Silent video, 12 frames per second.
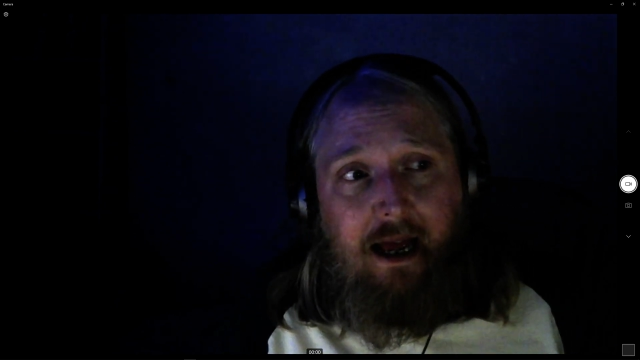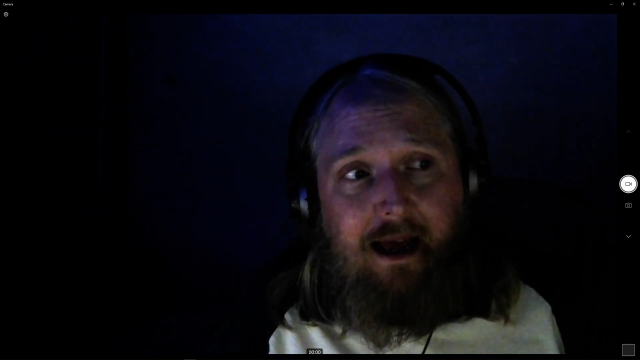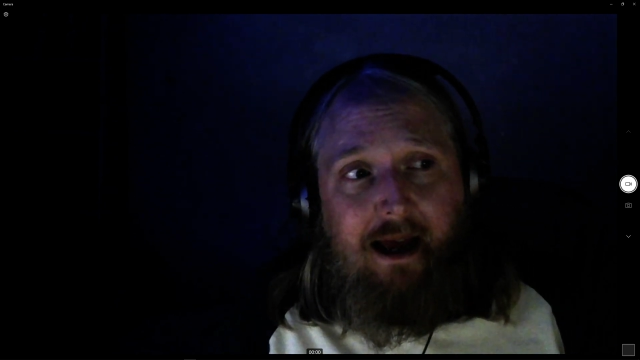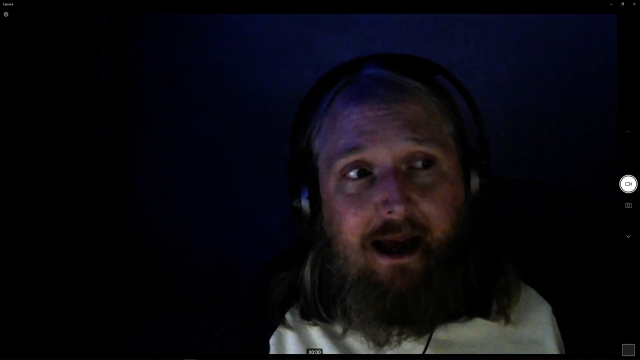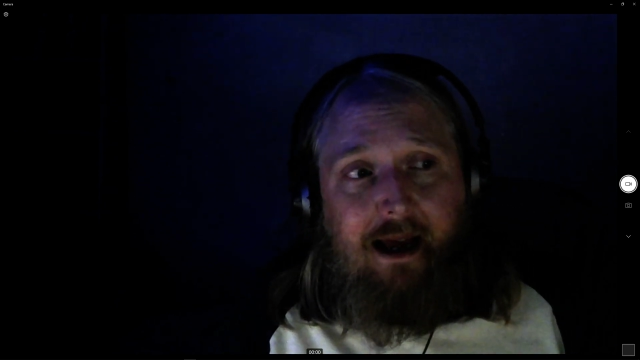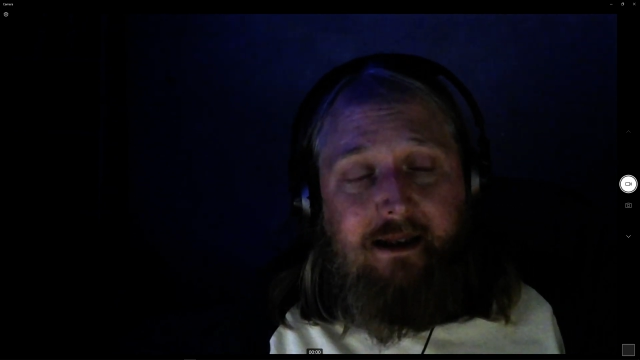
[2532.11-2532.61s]

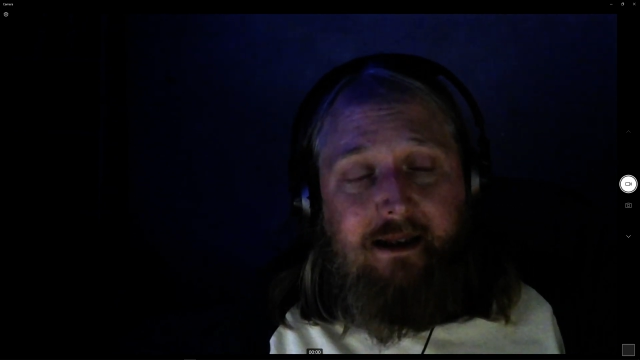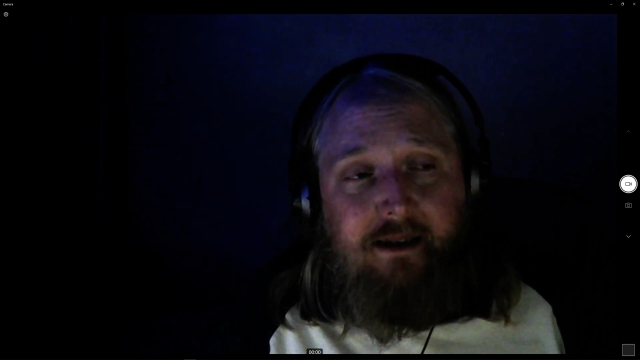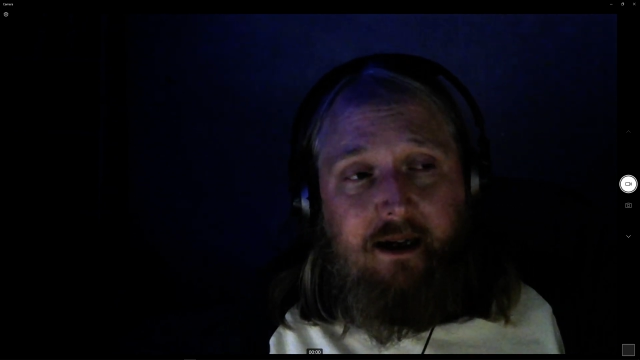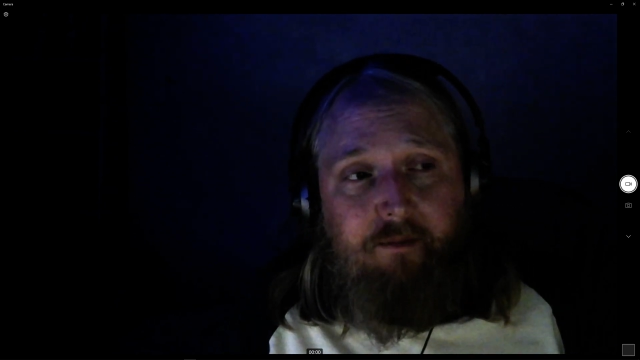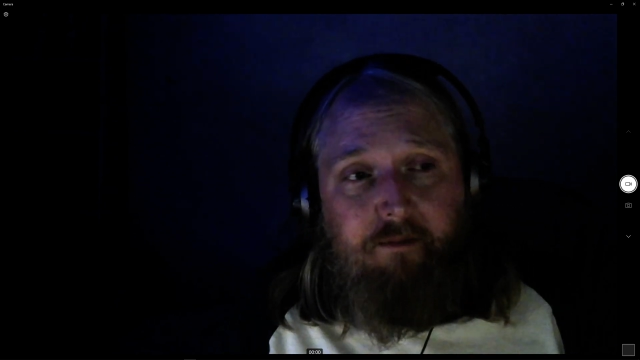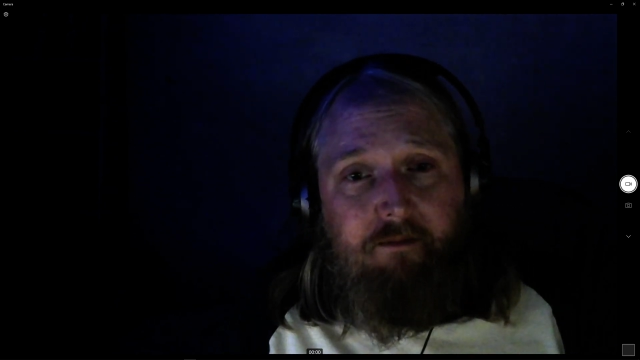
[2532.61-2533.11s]
and
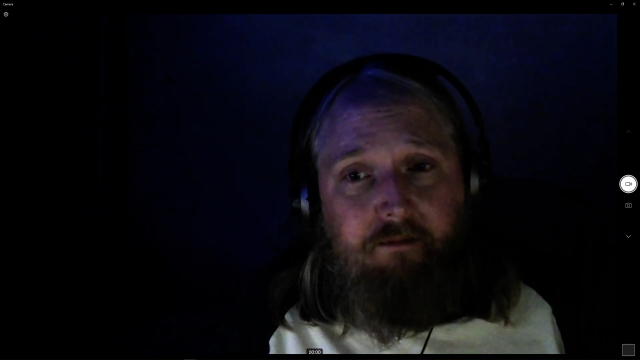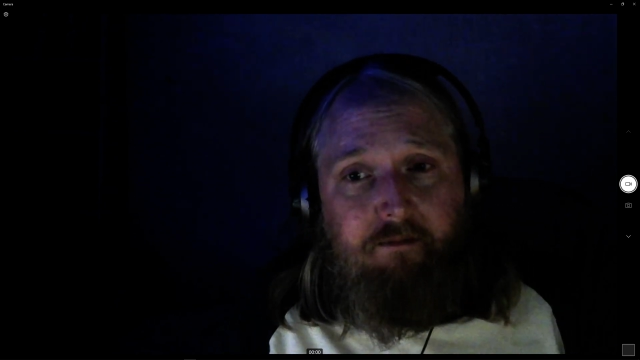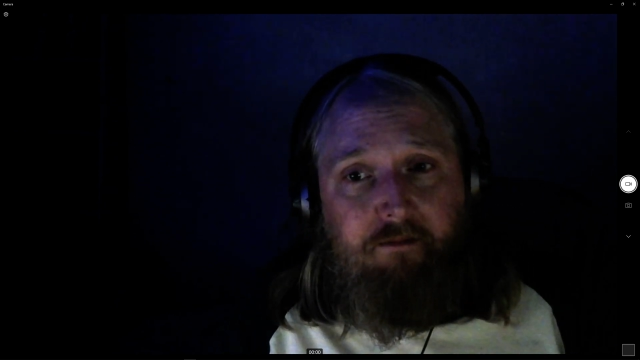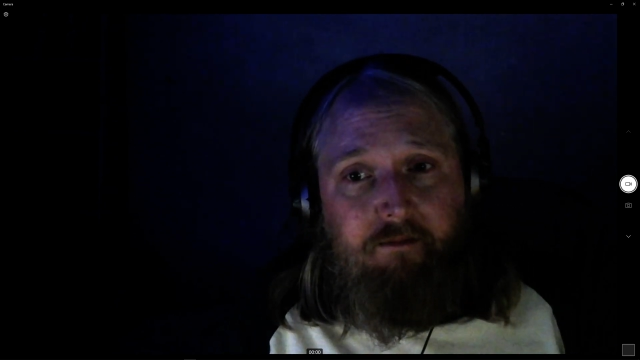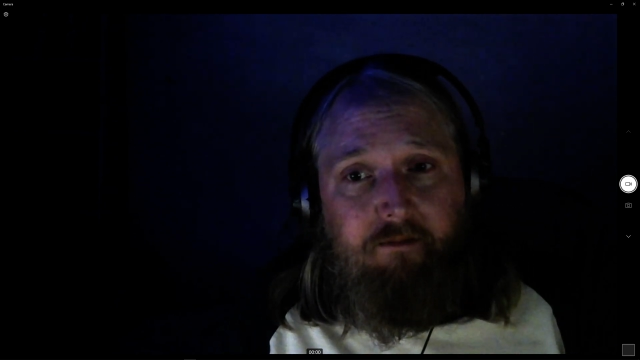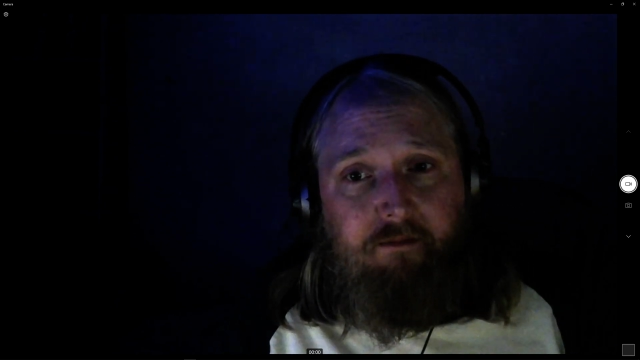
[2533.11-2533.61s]

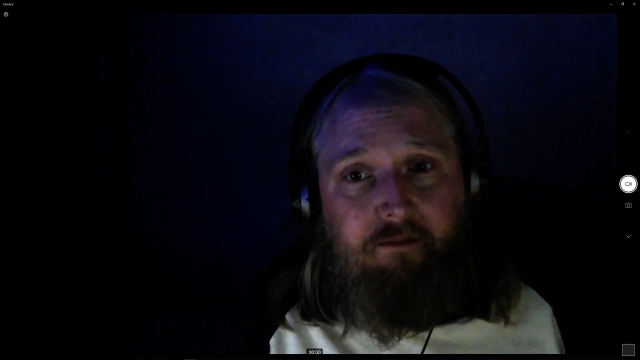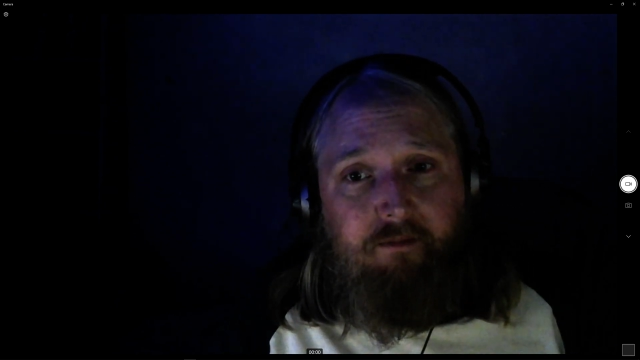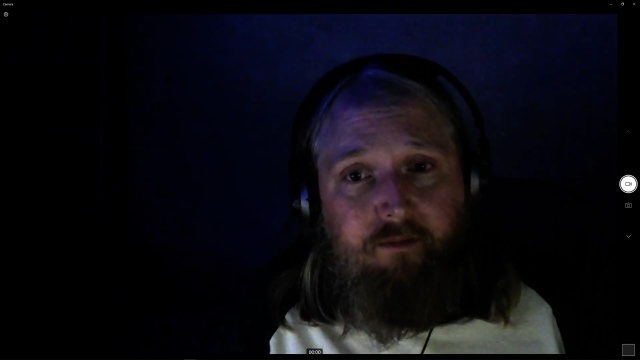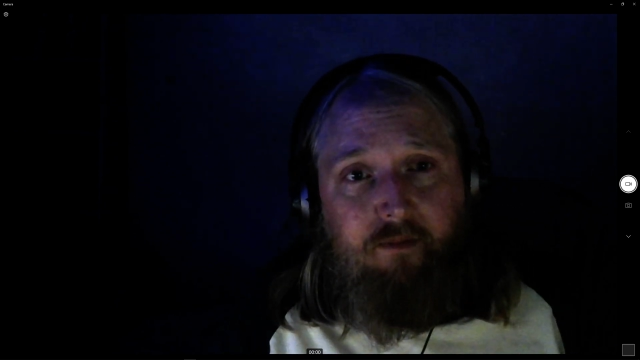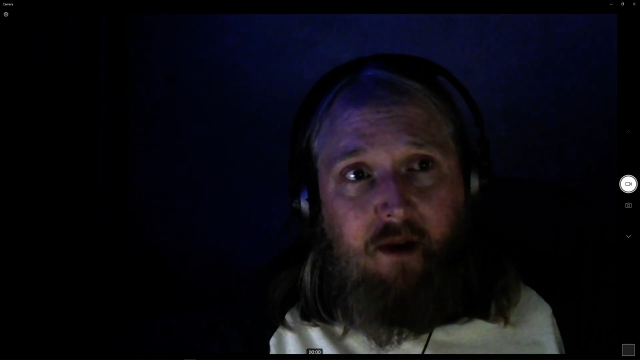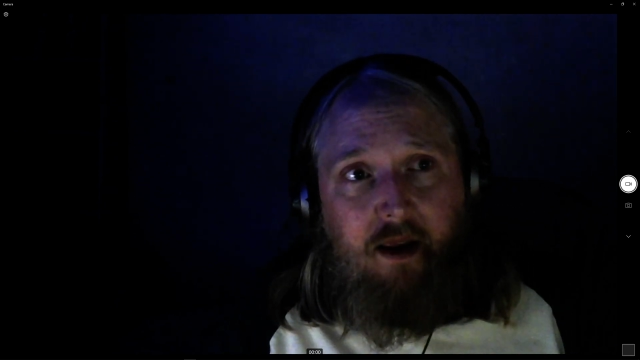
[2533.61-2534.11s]

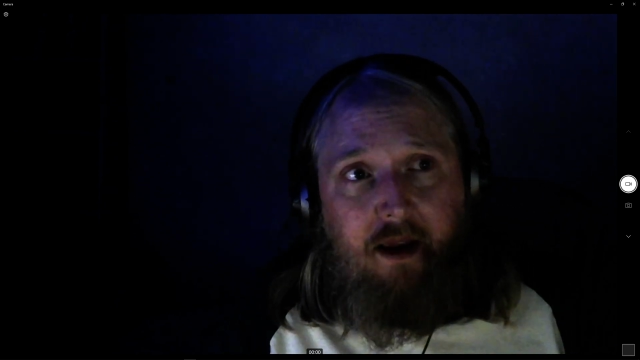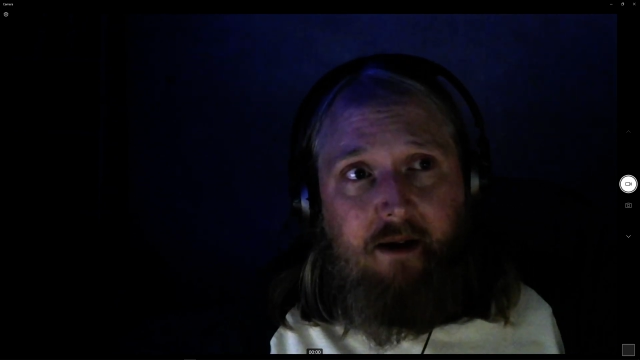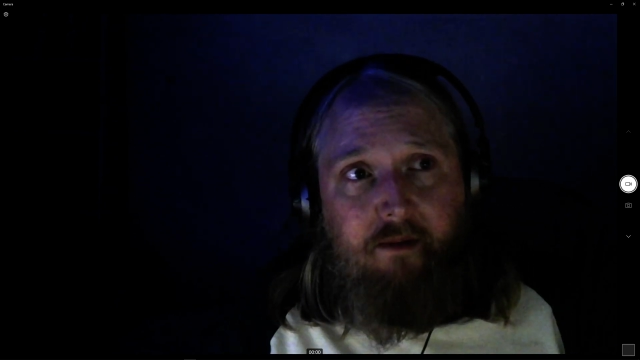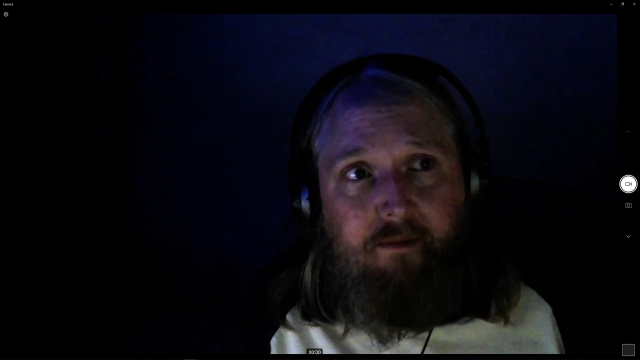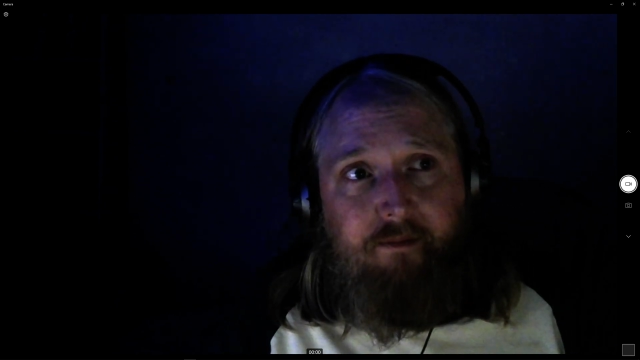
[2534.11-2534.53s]
yeah,